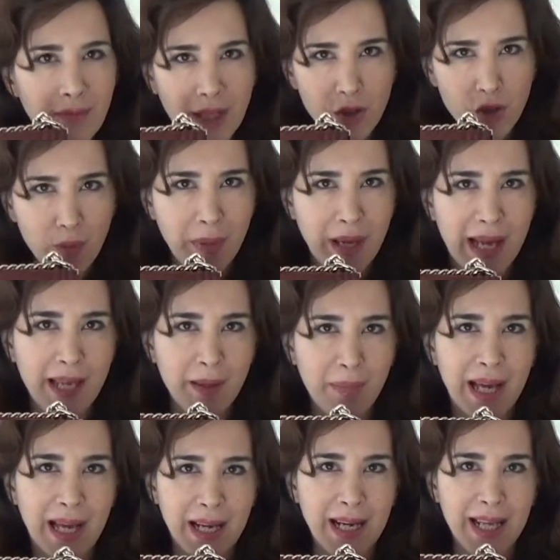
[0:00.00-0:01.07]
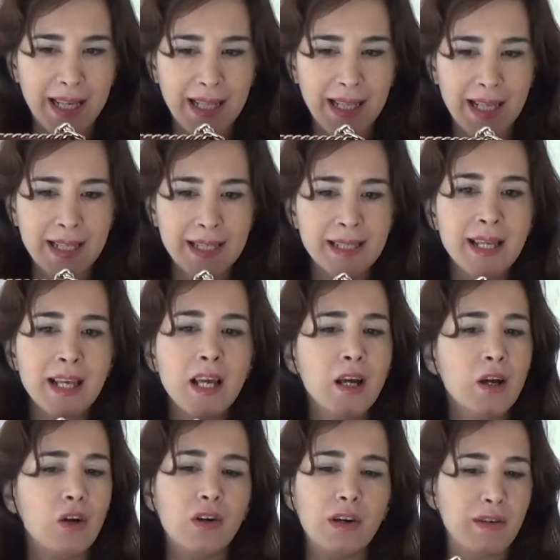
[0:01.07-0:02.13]
to buy a bag like this,
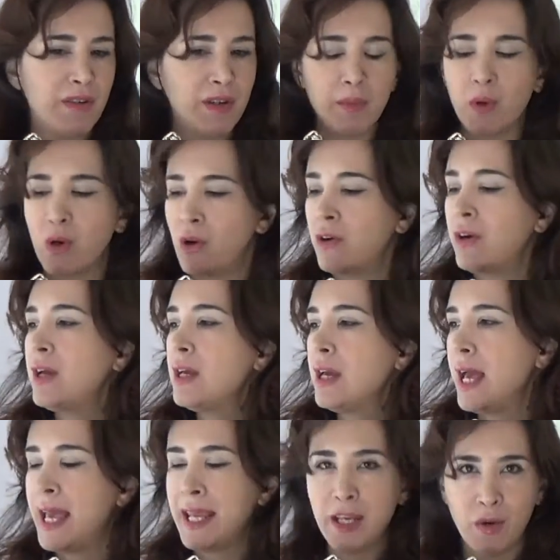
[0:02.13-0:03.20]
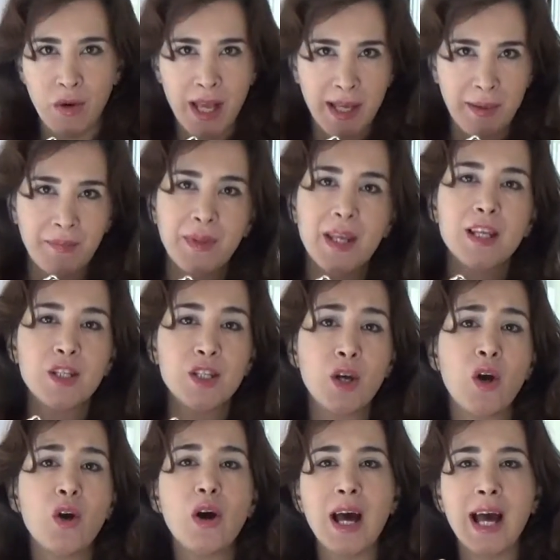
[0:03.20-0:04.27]
or even more. Anyway,
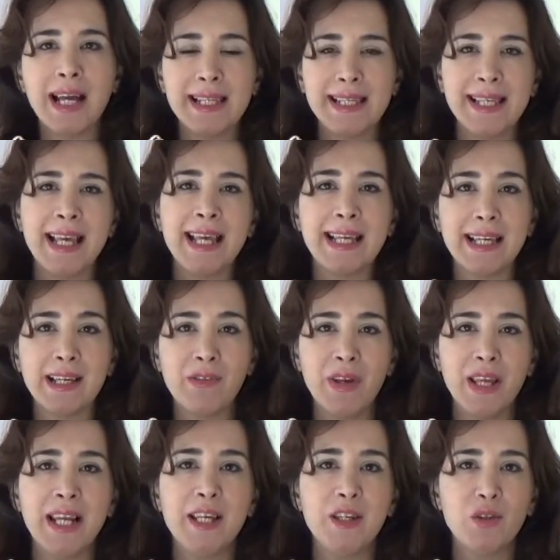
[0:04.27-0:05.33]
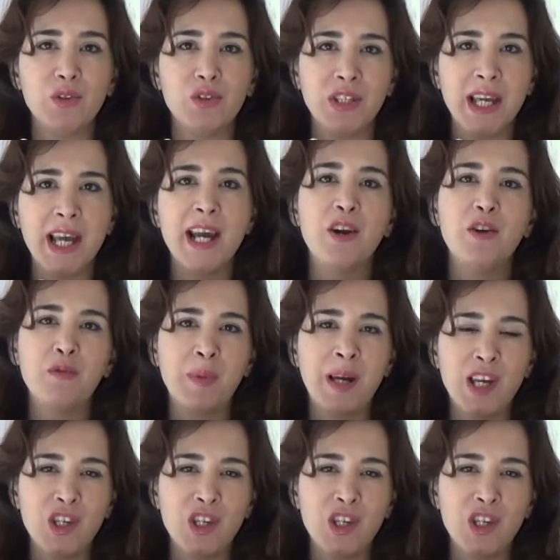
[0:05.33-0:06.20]
so I take really good care of my